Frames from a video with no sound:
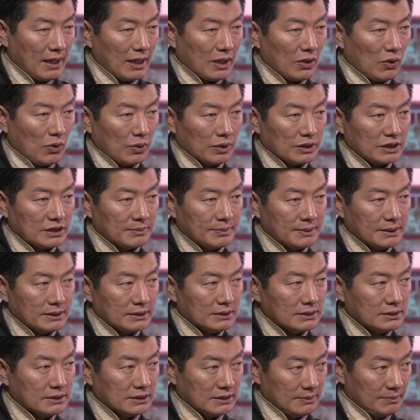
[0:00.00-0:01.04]

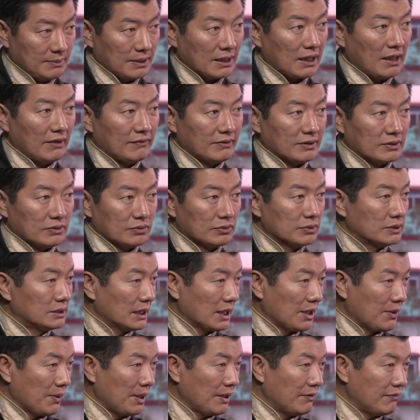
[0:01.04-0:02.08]
Congressman Jim McGovern, who's a
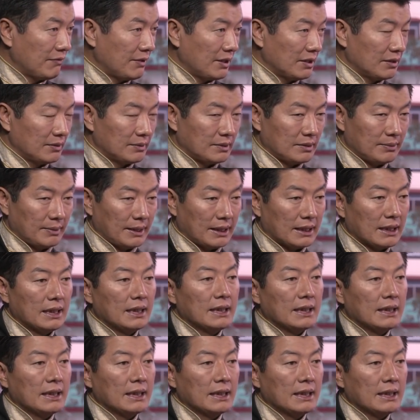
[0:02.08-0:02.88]
great friend of Tibet,